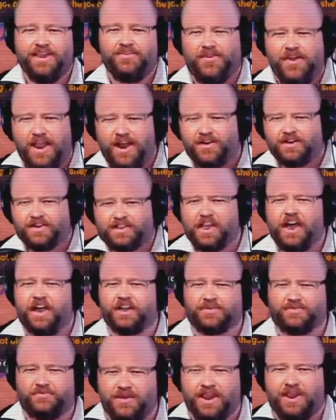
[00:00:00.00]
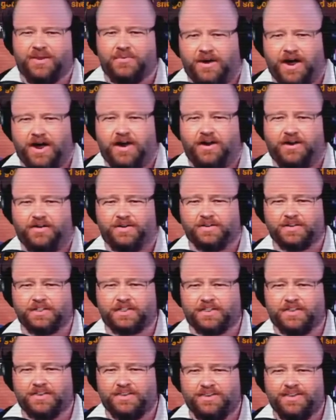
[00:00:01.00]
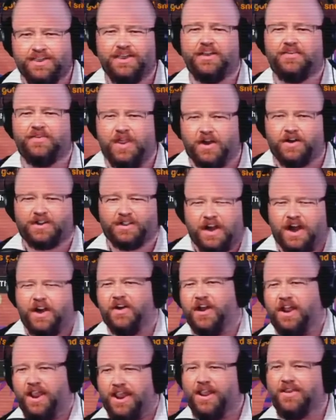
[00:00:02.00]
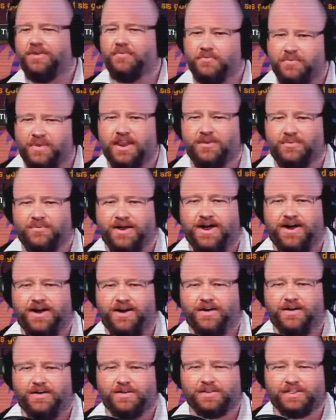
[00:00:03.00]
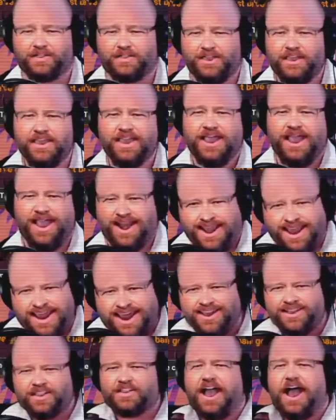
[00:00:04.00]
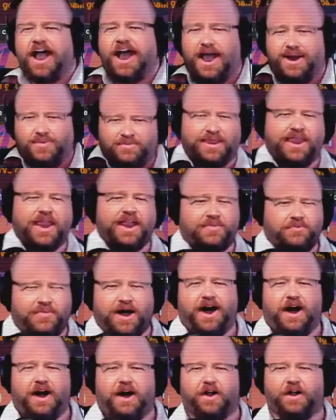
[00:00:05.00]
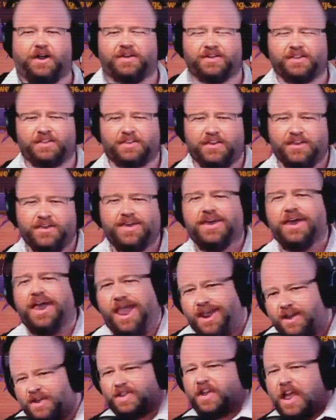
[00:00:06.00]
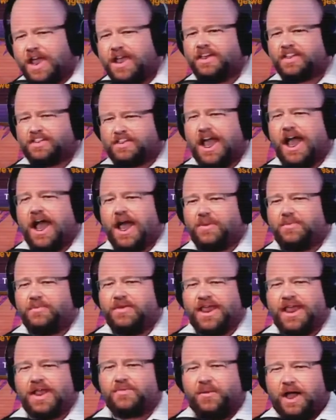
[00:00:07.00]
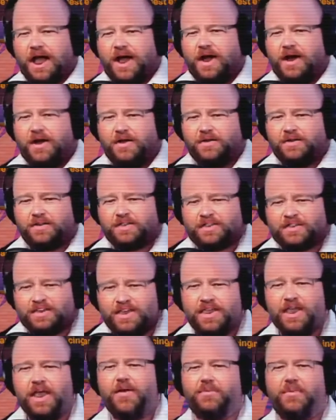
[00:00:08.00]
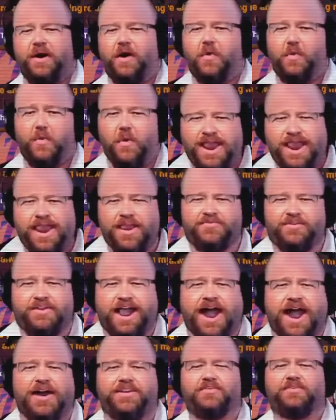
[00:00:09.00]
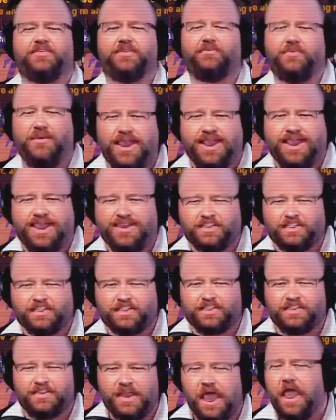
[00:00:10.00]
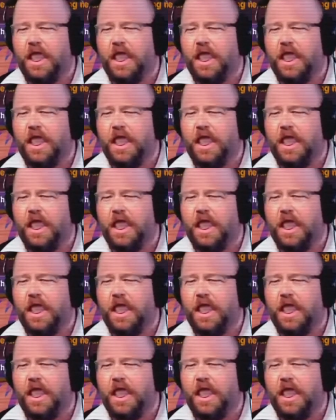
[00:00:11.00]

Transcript: They're such big balls. They're dirty big balls, and he's got big balls, and she's got big balls, but we've got the biggest